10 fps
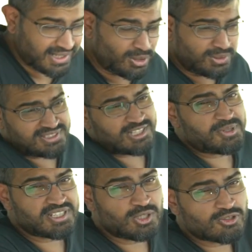Audis have
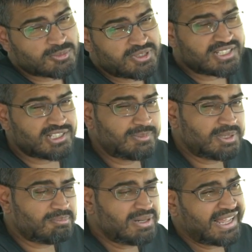been accused of being a little
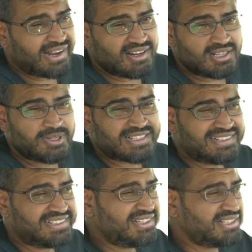bit bland and a bit
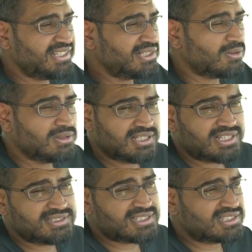identikit. All the
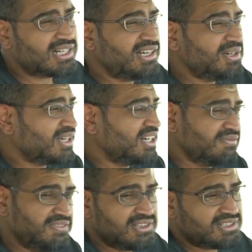cars are starting to kind
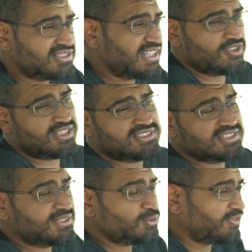of feel the same, whether it's
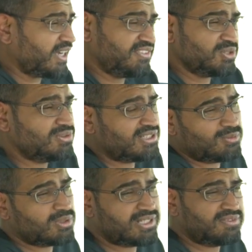the Q5,
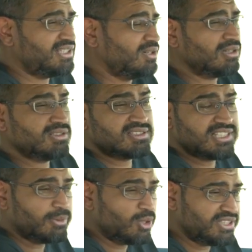Q3, whatever, they all got the
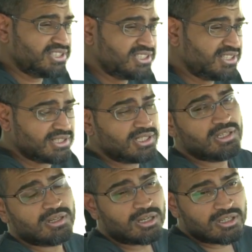same Audi interior,
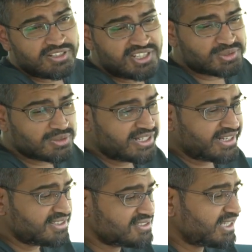all finished to a very
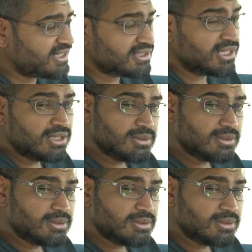high standard.